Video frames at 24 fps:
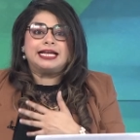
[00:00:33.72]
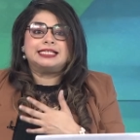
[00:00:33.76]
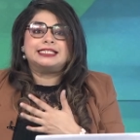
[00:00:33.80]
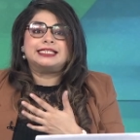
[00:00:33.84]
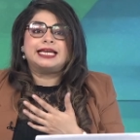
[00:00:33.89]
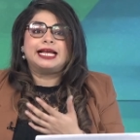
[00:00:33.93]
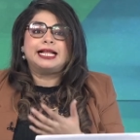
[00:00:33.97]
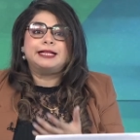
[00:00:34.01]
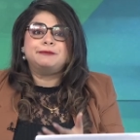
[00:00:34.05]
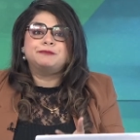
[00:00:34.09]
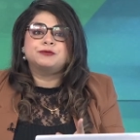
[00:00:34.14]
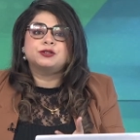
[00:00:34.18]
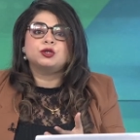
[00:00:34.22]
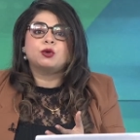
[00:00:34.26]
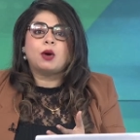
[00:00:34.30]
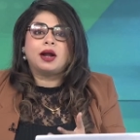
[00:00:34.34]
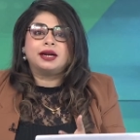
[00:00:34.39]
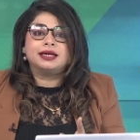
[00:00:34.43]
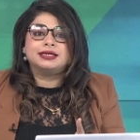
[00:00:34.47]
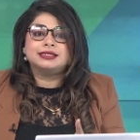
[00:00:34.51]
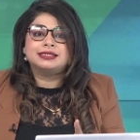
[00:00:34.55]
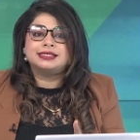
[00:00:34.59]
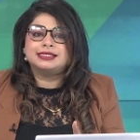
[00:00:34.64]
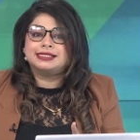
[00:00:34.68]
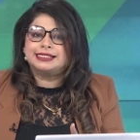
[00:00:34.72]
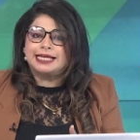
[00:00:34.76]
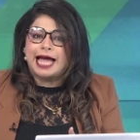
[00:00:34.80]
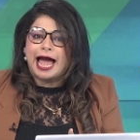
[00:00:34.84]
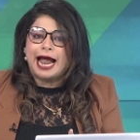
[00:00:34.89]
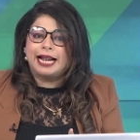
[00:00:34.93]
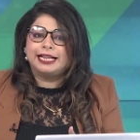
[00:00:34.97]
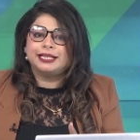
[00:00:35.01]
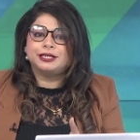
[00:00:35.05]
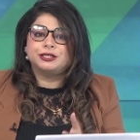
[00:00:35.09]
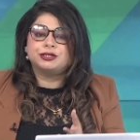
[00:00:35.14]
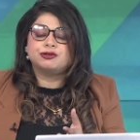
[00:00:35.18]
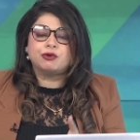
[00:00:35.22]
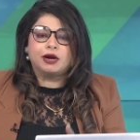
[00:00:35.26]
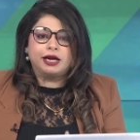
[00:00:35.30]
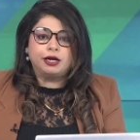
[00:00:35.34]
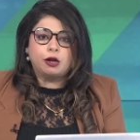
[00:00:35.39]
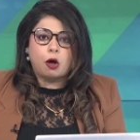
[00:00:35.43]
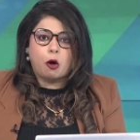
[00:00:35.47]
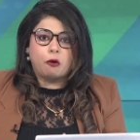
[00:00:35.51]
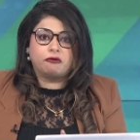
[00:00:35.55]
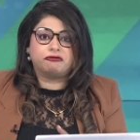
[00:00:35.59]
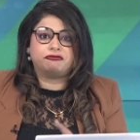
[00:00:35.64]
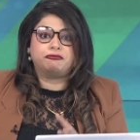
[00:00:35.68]
It helps you understand the
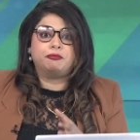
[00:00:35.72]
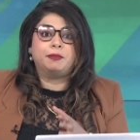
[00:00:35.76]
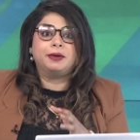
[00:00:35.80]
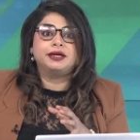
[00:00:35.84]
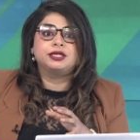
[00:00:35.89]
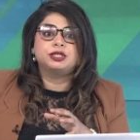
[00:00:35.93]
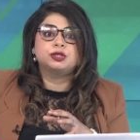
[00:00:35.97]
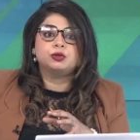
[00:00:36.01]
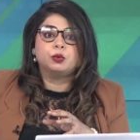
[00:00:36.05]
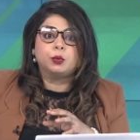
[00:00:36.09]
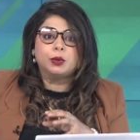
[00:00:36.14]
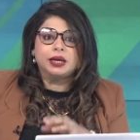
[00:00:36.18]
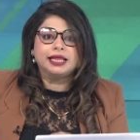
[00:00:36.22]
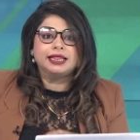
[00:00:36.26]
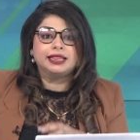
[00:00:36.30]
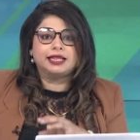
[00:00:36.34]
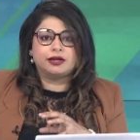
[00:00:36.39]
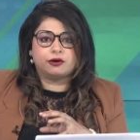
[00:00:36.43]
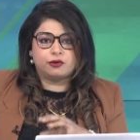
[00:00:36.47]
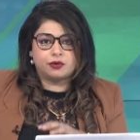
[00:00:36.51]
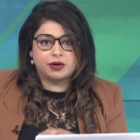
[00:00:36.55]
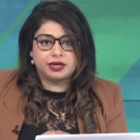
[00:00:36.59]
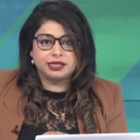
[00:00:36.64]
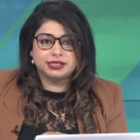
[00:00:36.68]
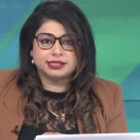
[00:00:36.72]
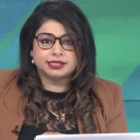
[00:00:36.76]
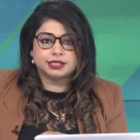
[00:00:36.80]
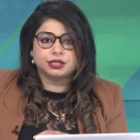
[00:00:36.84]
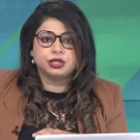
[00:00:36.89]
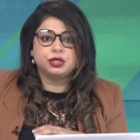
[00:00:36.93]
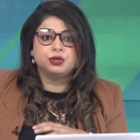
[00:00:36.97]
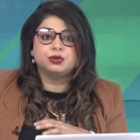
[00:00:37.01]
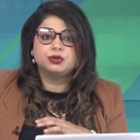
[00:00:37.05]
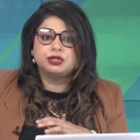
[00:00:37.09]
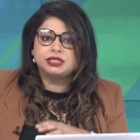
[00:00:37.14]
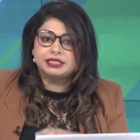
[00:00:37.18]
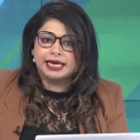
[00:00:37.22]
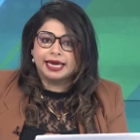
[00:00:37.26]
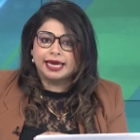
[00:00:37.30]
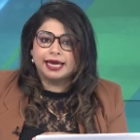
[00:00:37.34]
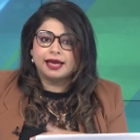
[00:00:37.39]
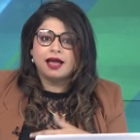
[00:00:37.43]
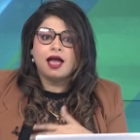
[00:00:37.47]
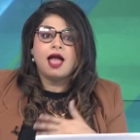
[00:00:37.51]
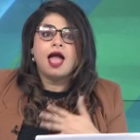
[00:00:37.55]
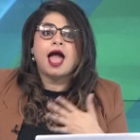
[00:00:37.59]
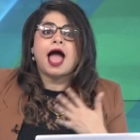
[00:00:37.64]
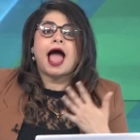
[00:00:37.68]
trade off between the risk you
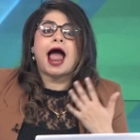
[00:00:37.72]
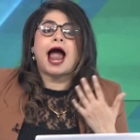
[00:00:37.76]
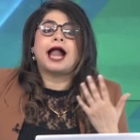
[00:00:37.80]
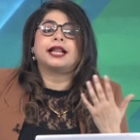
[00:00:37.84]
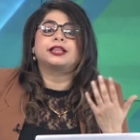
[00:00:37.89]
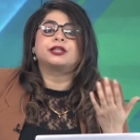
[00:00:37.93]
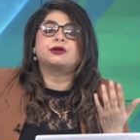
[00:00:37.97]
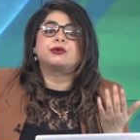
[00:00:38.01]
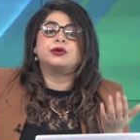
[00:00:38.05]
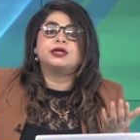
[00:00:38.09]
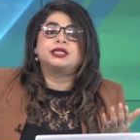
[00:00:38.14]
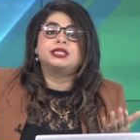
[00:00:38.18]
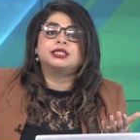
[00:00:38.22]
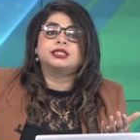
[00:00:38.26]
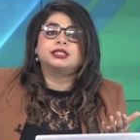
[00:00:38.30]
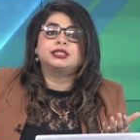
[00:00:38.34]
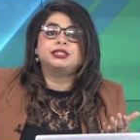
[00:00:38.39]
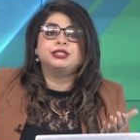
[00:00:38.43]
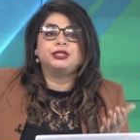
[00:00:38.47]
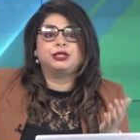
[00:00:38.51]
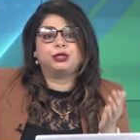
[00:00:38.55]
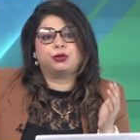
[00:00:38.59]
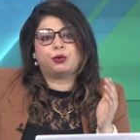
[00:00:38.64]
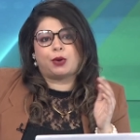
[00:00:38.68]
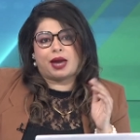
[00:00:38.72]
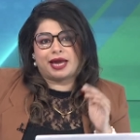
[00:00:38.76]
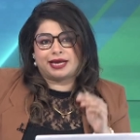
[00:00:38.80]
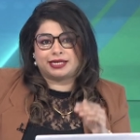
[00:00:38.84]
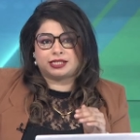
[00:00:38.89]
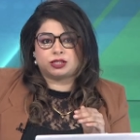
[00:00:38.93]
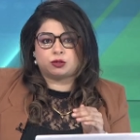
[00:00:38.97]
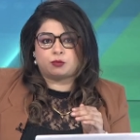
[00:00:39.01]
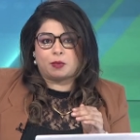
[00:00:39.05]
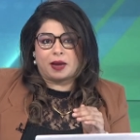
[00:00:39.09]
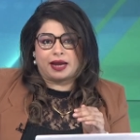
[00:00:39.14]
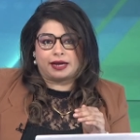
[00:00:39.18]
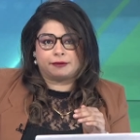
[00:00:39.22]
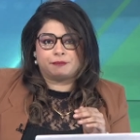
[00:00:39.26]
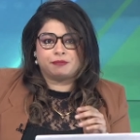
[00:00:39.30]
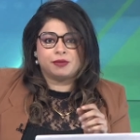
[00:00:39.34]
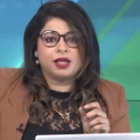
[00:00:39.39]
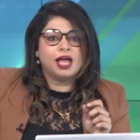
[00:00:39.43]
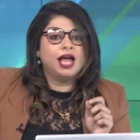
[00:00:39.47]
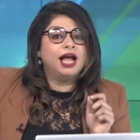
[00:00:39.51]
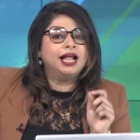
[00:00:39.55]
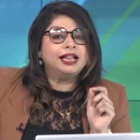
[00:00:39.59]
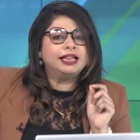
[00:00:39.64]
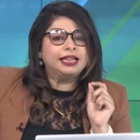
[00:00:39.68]
take and the return you
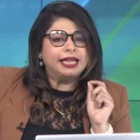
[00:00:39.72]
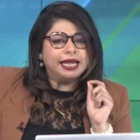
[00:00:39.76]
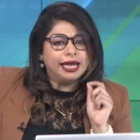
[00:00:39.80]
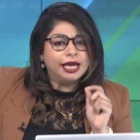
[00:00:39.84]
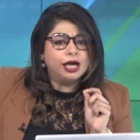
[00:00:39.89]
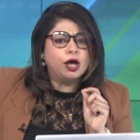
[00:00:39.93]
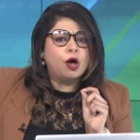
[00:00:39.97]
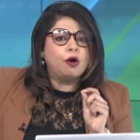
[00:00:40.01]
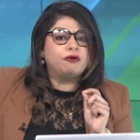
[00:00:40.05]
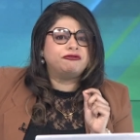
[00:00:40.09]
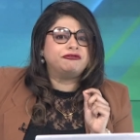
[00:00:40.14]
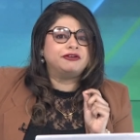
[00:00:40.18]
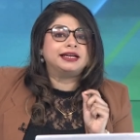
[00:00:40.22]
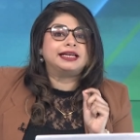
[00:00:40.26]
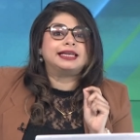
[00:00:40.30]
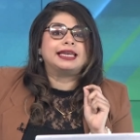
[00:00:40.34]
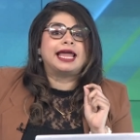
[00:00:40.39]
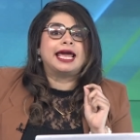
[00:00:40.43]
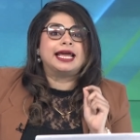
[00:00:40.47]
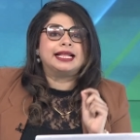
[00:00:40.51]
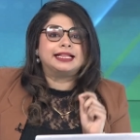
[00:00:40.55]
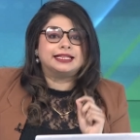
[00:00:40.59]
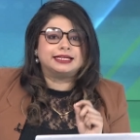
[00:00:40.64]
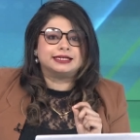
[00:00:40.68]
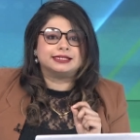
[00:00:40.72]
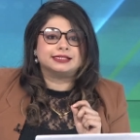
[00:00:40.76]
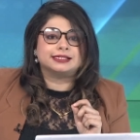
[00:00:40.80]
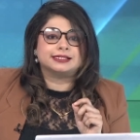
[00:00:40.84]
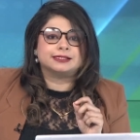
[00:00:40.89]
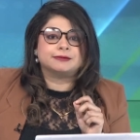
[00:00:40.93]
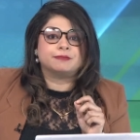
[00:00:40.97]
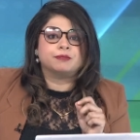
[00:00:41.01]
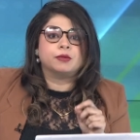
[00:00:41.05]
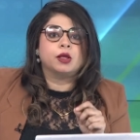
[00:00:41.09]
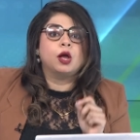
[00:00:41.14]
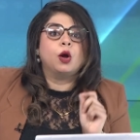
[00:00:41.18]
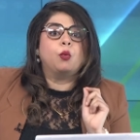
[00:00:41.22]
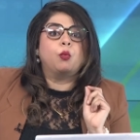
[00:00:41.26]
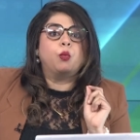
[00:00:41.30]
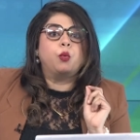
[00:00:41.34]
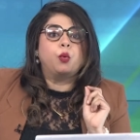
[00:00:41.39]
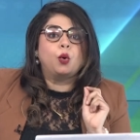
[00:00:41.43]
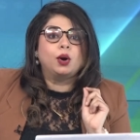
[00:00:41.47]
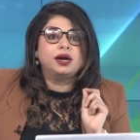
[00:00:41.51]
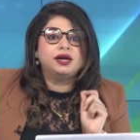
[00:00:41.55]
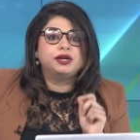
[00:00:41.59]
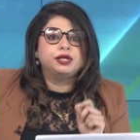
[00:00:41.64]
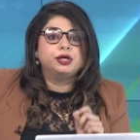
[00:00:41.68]
expect. Think of it like this
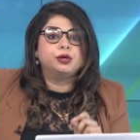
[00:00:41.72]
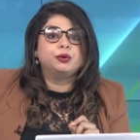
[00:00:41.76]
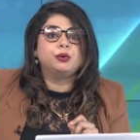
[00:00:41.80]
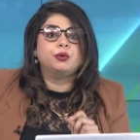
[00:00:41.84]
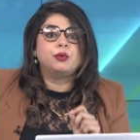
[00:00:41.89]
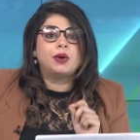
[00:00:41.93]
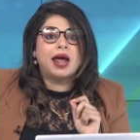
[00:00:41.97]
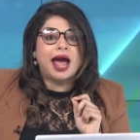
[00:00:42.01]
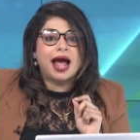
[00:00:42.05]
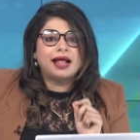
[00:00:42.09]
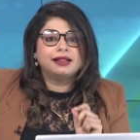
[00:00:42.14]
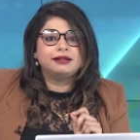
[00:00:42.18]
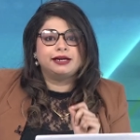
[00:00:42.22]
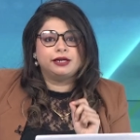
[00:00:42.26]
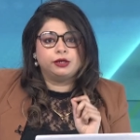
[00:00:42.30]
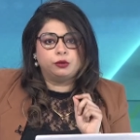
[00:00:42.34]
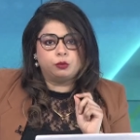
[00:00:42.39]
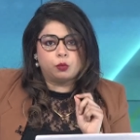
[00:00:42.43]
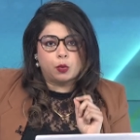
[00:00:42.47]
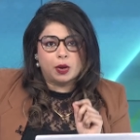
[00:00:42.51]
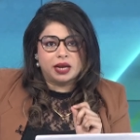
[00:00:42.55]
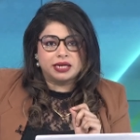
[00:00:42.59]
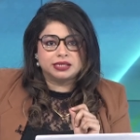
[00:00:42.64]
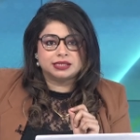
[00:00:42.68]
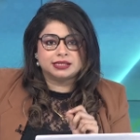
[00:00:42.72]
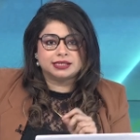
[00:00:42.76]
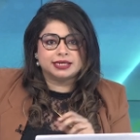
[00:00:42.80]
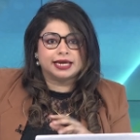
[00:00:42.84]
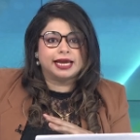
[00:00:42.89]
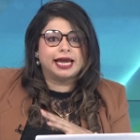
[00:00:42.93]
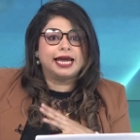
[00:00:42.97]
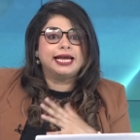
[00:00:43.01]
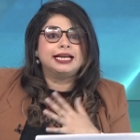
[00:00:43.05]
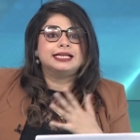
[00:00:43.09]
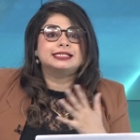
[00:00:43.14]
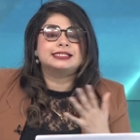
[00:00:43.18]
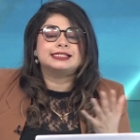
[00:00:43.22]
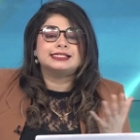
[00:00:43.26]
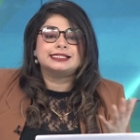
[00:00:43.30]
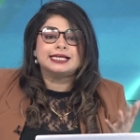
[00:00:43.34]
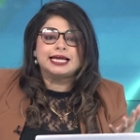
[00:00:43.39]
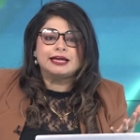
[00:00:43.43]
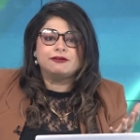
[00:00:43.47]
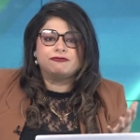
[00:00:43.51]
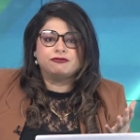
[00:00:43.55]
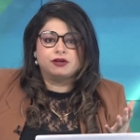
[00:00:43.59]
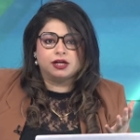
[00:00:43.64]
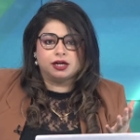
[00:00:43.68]
Would you rather invest in a
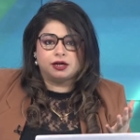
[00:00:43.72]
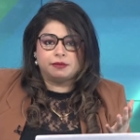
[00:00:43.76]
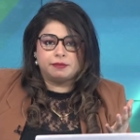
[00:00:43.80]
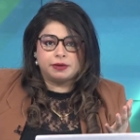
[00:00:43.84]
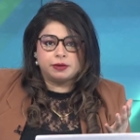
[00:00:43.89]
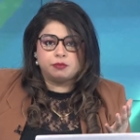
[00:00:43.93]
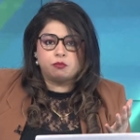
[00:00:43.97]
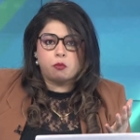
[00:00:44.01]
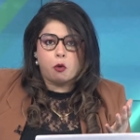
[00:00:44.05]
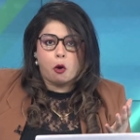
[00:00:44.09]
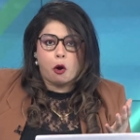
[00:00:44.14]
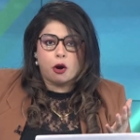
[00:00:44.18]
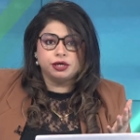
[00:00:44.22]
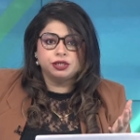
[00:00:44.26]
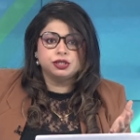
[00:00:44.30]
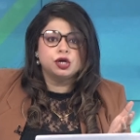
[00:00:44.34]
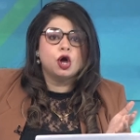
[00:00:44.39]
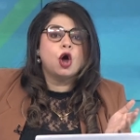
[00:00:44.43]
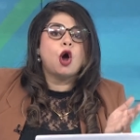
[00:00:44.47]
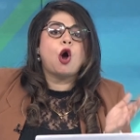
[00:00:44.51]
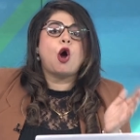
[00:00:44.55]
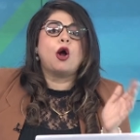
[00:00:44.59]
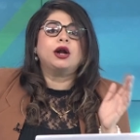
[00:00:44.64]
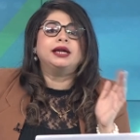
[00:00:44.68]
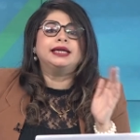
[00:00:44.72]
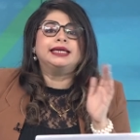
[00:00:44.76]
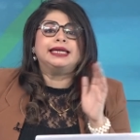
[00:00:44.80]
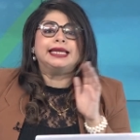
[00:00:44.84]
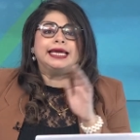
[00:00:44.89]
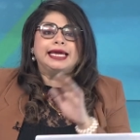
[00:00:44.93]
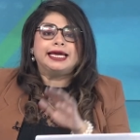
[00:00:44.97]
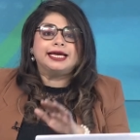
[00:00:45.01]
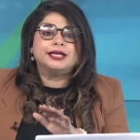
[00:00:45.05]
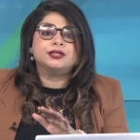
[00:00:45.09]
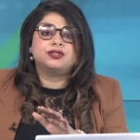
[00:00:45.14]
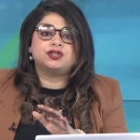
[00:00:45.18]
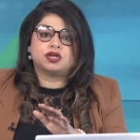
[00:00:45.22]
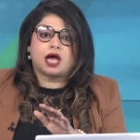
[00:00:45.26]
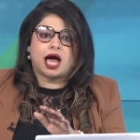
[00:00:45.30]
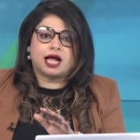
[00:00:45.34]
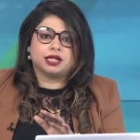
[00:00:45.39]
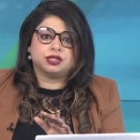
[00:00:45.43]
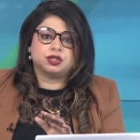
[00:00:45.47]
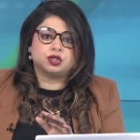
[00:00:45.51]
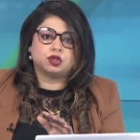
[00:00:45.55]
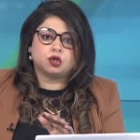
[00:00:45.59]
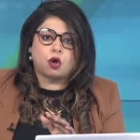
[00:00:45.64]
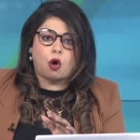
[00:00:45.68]
safe government bond or take a
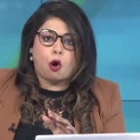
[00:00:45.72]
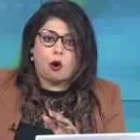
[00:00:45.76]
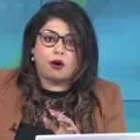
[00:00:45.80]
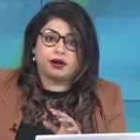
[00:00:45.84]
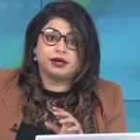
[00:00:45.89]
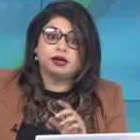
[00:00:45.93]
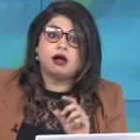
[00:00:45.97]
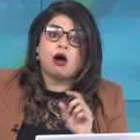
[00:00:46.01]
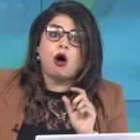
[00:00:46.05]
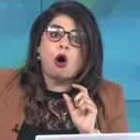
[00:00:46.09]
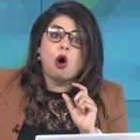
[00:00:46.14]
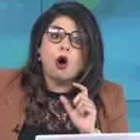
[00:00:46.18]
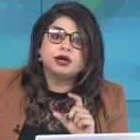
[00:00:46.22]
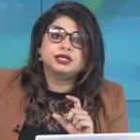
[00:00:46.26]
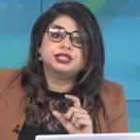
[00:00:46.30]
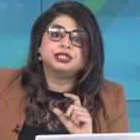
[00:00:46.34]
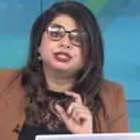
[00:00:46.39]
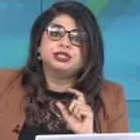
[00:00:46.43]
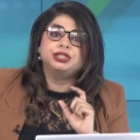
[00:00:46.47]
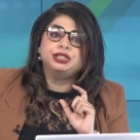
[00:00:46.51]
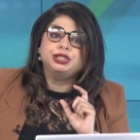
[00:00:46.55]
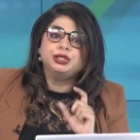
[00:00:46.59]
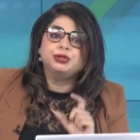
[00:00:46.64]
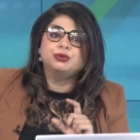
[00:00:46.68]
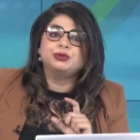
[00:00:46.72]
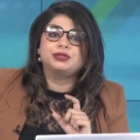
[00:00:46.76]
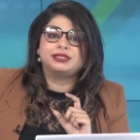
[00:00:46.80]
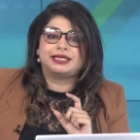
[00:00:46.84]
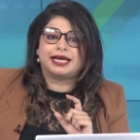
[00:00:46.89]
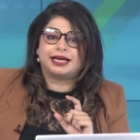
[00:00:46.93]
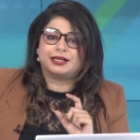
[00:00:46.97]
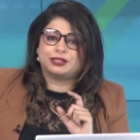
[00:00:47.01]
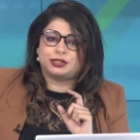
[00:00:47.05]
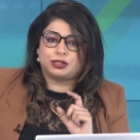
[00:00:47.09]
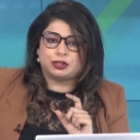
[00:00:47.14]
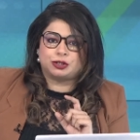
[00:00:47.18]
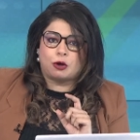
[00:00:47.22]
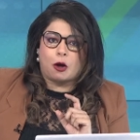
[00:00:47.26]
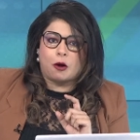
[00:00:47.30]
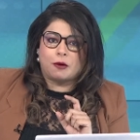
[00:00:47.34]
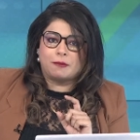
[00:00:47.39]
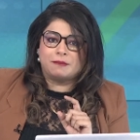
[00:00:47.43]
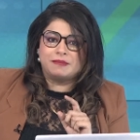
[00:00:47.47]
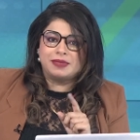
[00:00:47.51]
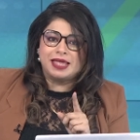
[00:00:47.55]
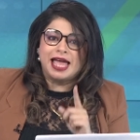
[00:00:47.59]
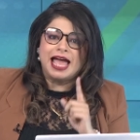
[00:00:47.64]
chance on hot new tech stock?